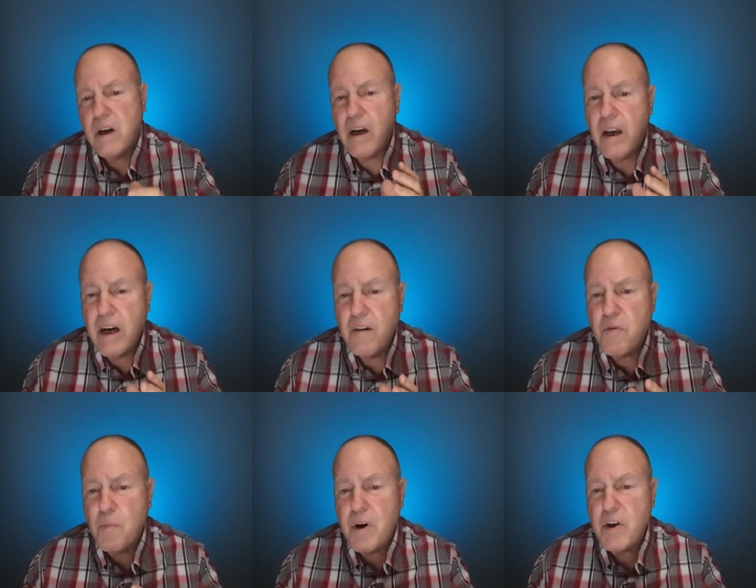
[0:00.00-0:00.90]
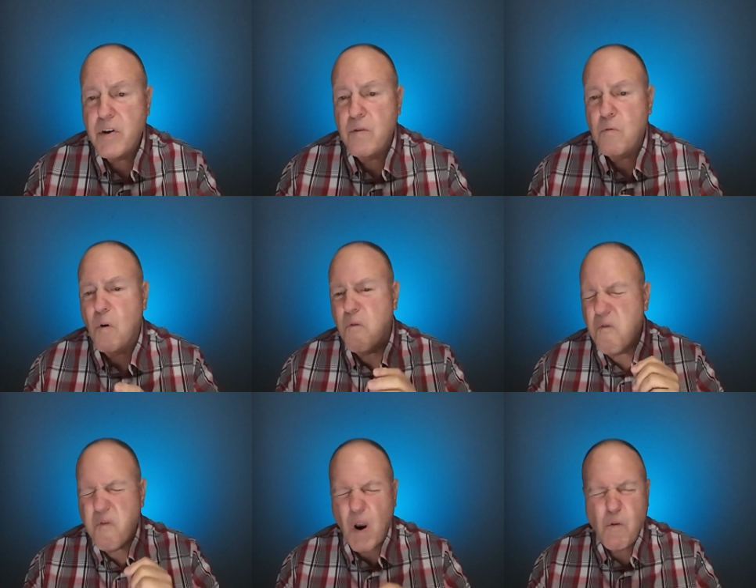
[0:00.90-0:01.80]
And that information will
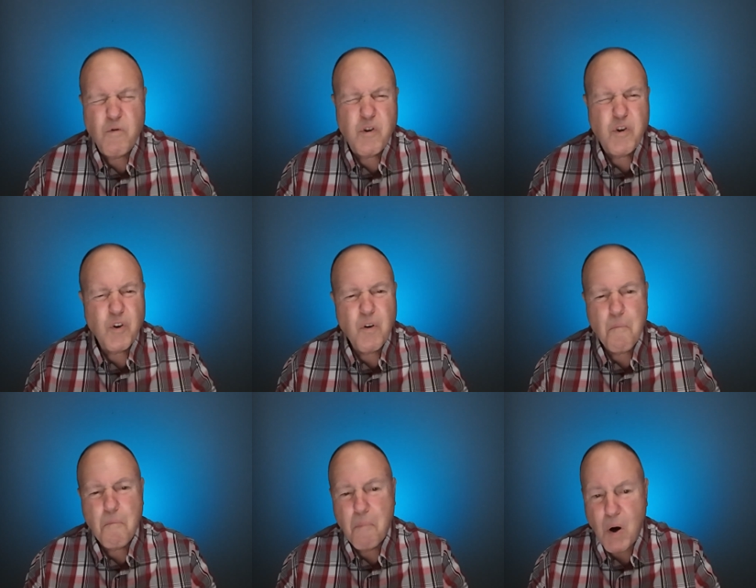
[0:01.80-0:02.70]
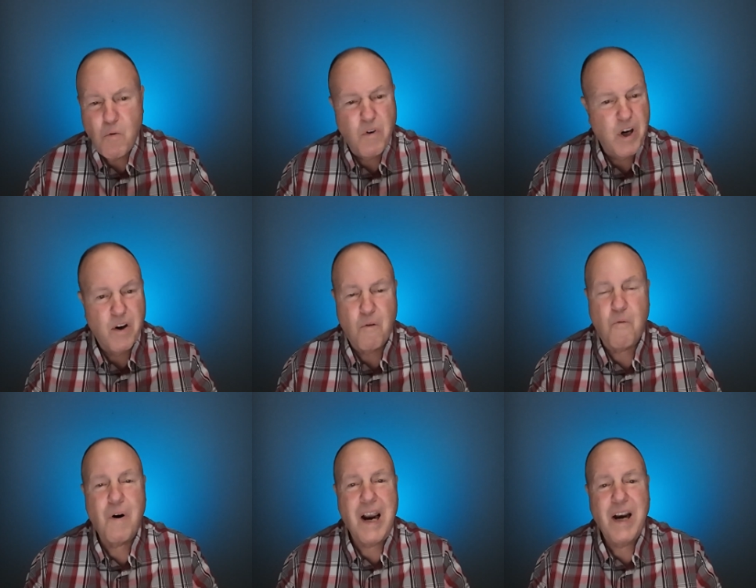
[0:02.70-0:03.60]
float your boat in the
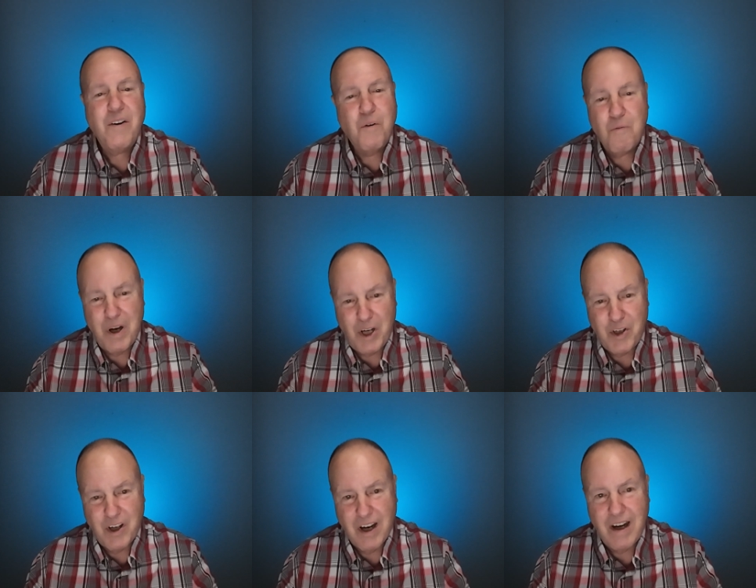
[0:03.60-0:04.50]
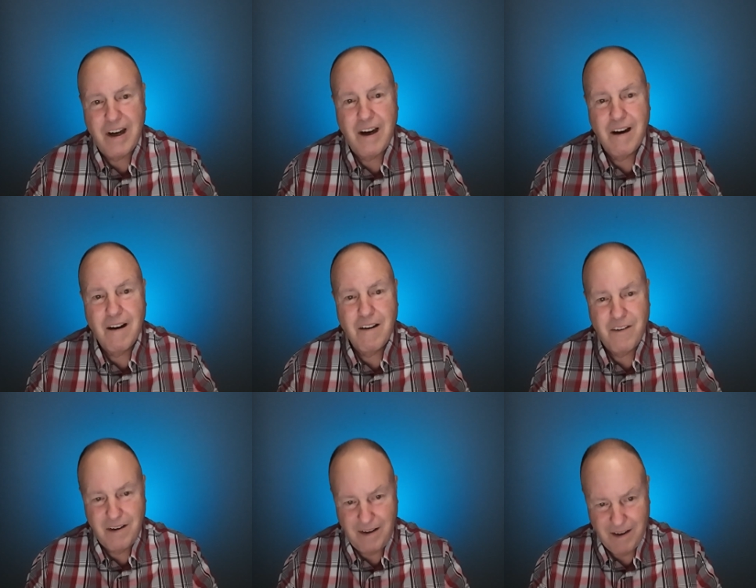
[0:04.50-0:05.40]
right direction. I can
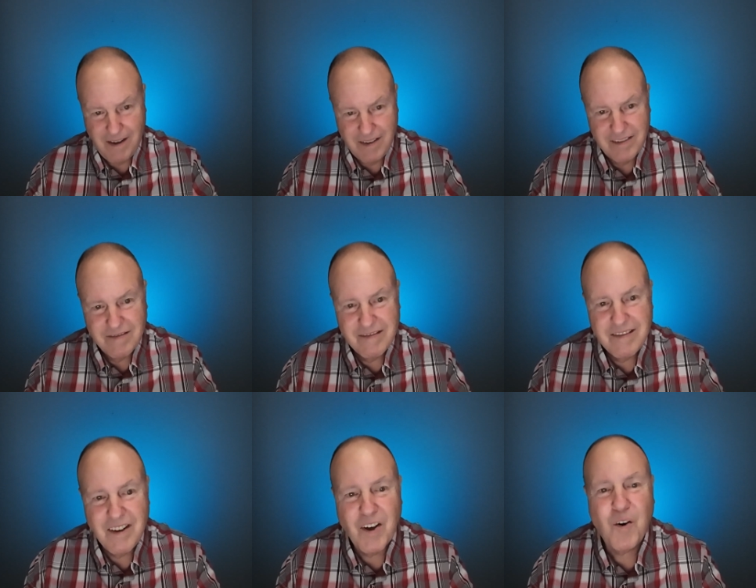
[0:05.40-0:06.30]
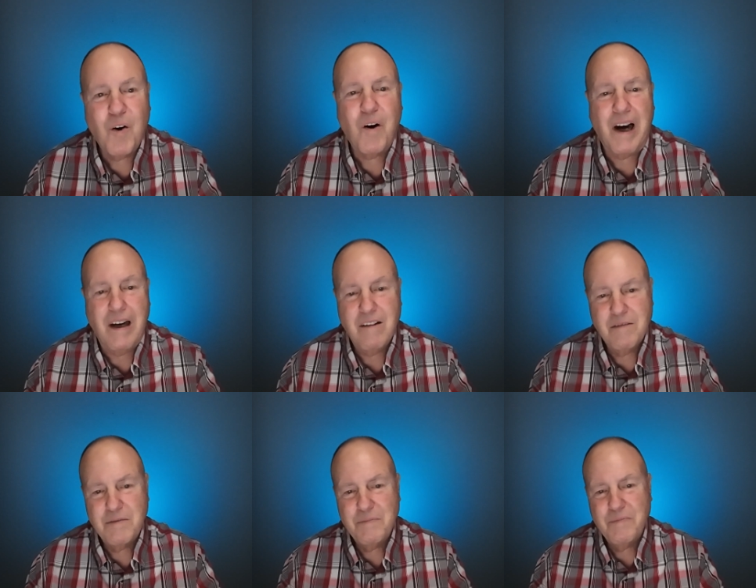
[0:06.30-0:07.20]
guarantee it. All right.
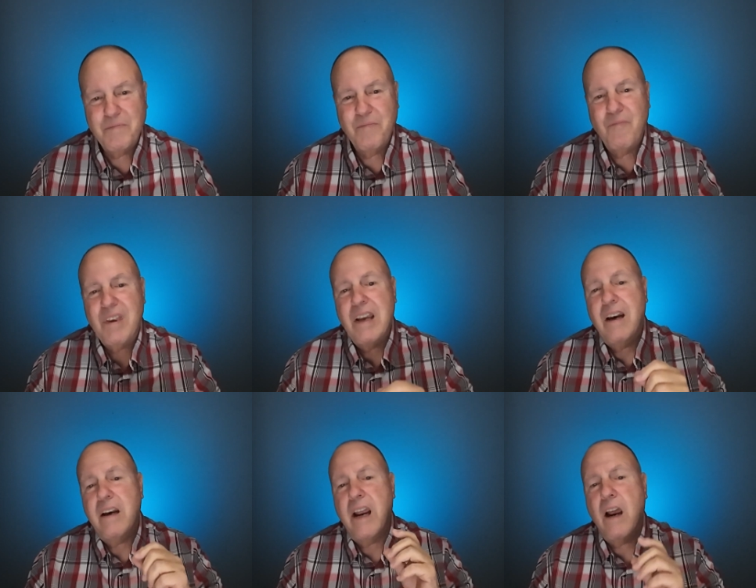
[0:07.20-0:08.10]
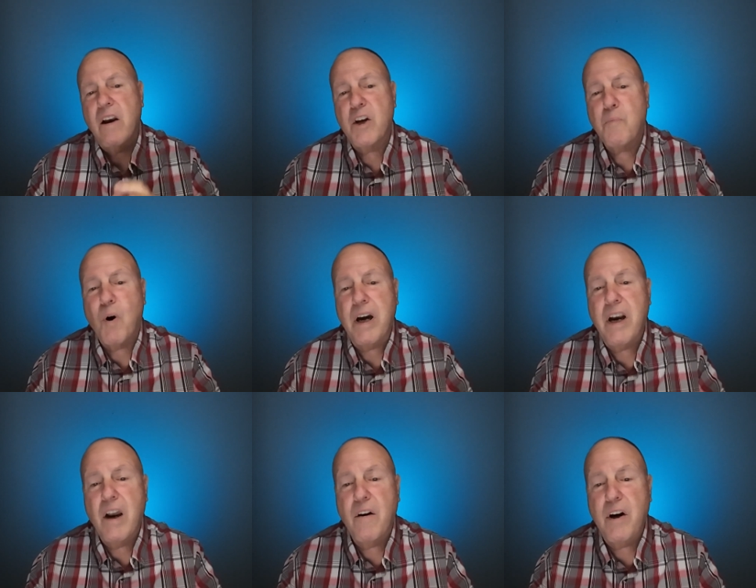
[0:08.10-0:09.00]
Now let's break
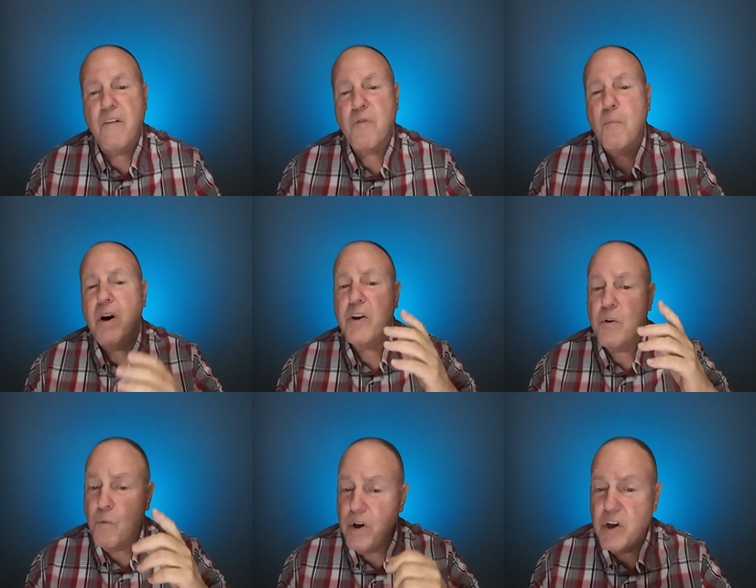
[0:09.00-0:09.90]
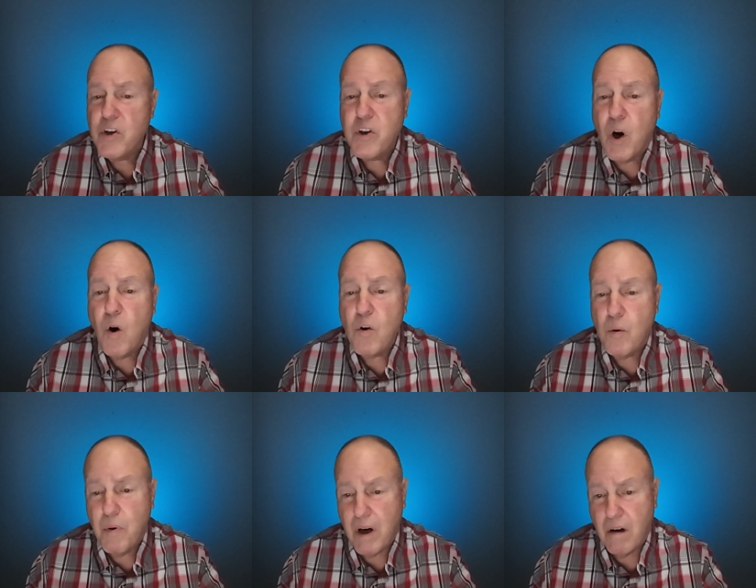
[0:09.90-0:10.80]
down the information we just talked
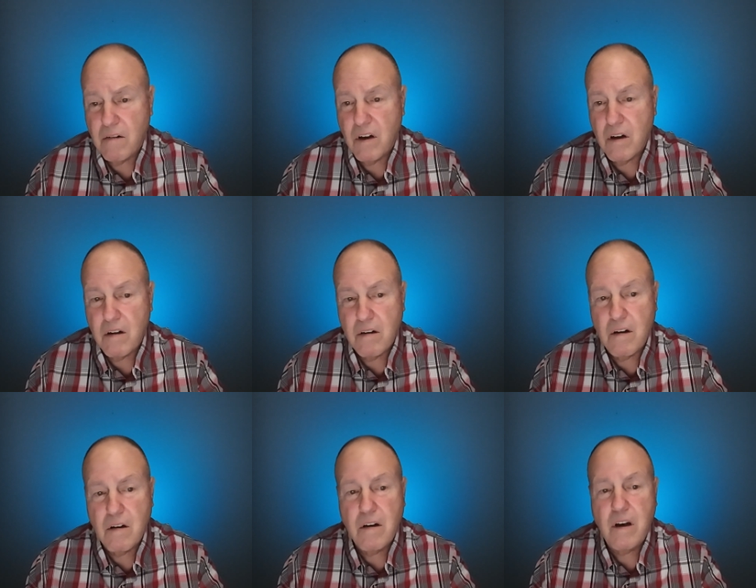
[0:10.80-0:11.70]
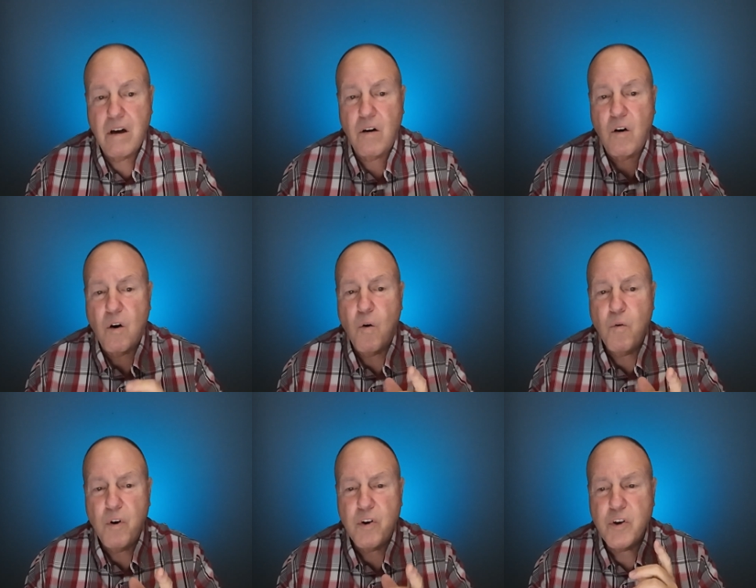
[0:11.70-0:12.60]
about in our
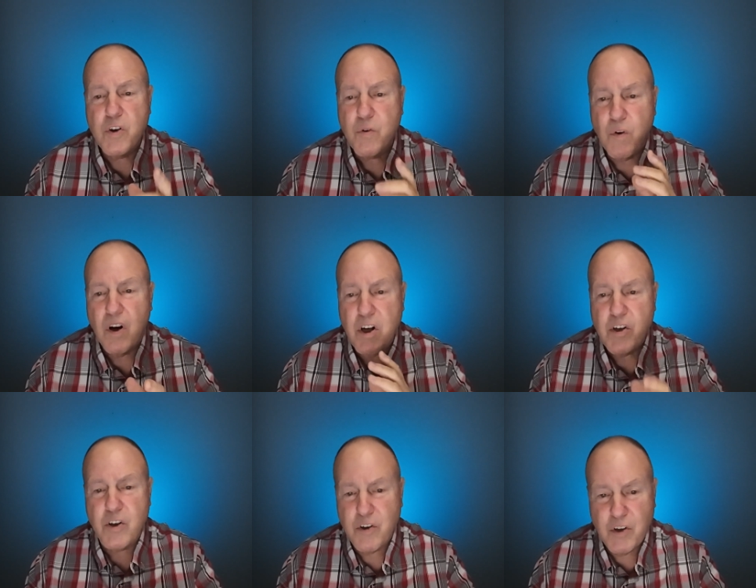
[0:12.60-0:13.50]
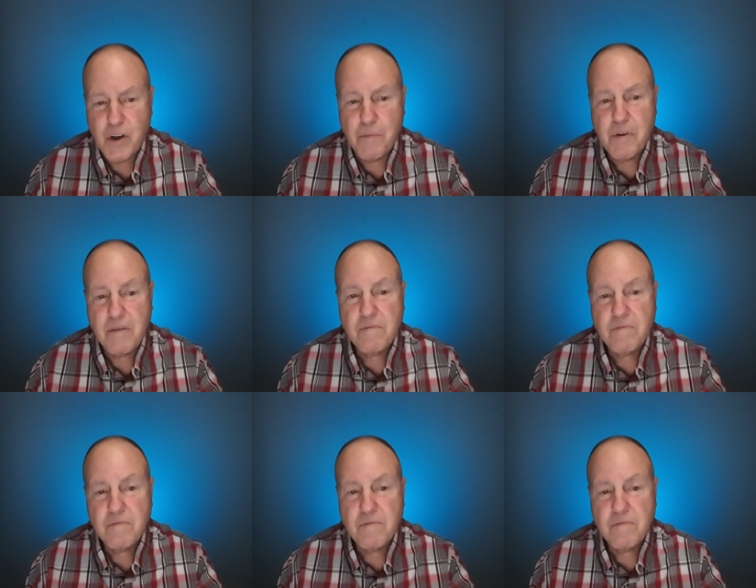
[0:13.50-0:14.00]
long distance relationships.